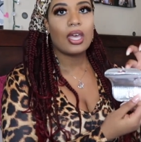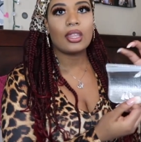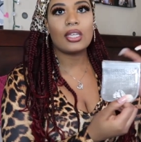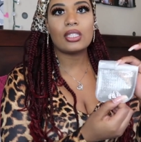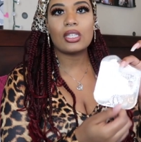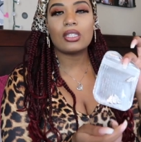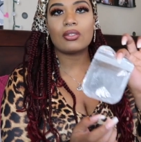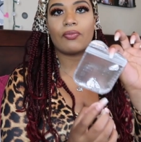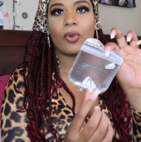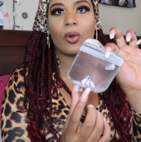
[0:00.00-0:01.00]
This
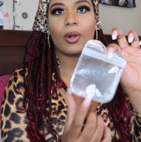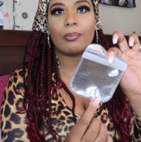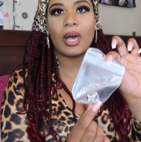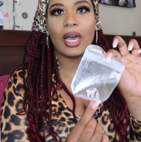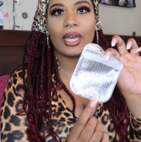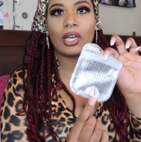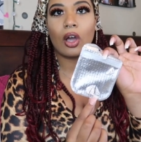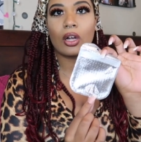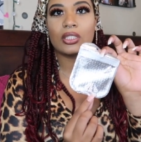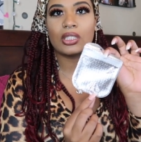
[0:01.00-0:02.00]
is for my
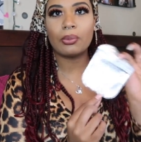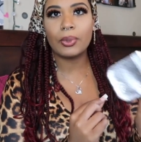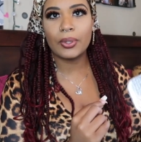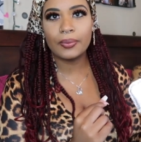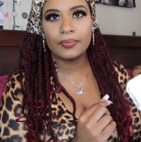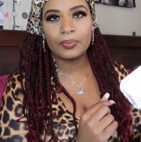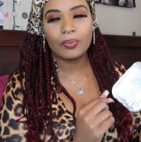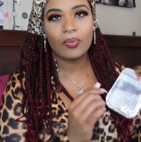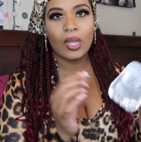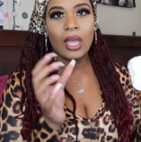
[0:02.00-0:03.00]
car symbol,
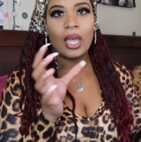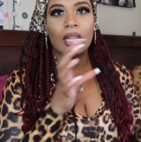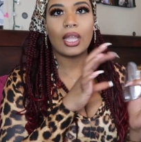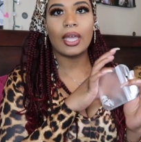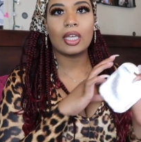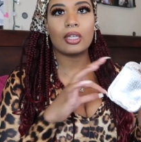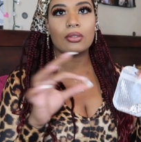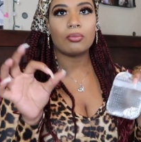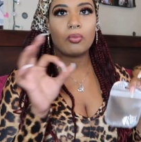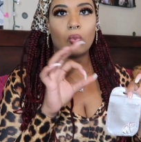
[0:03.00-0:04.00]
like
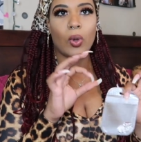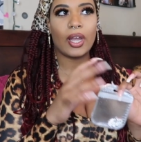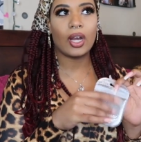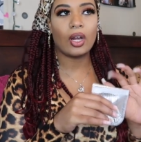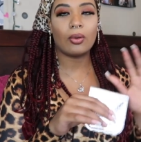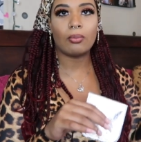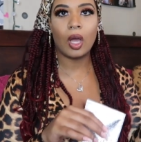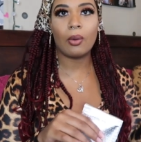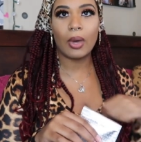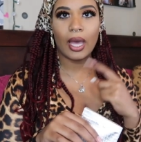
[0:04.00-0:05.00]
where
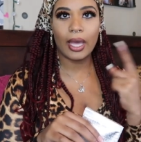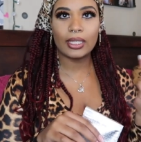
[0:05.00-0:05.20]
on my